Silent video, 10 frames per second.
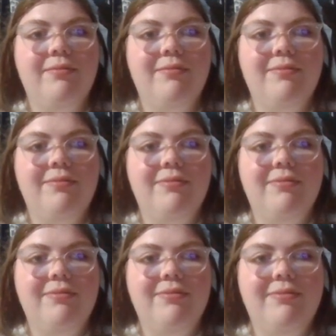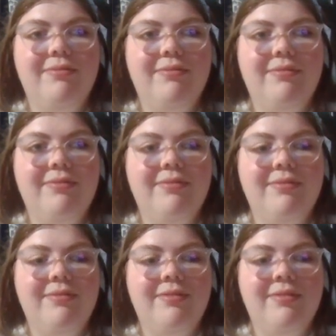
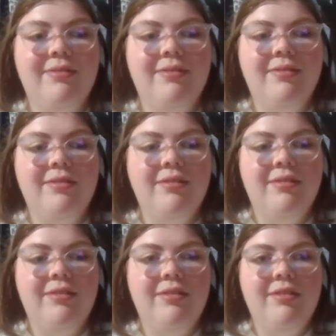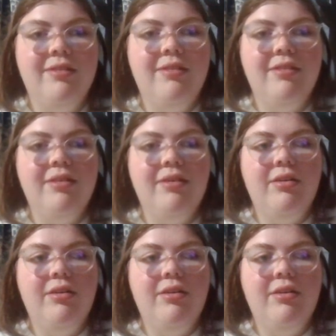Nothing is said.